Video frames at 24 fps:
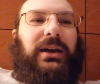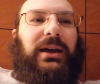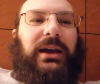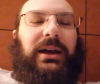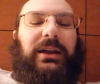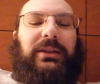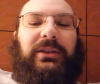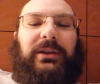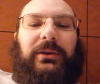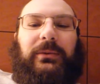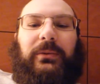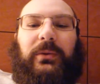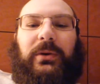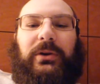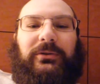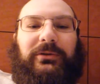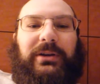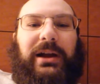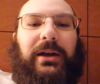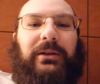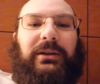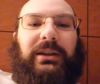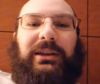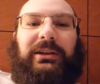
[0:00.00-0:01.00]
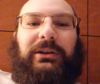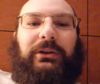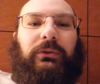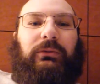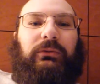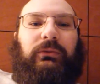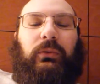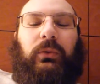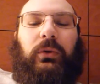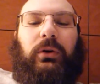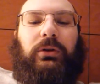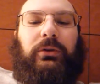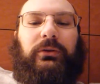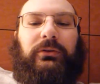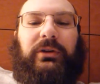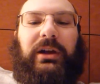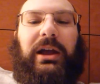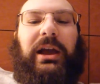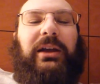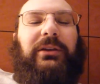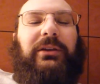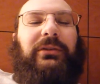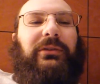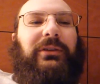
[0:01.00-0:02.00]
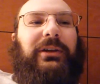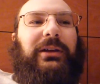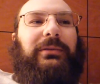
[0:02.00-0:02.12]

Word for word: and then went around and killed four other race,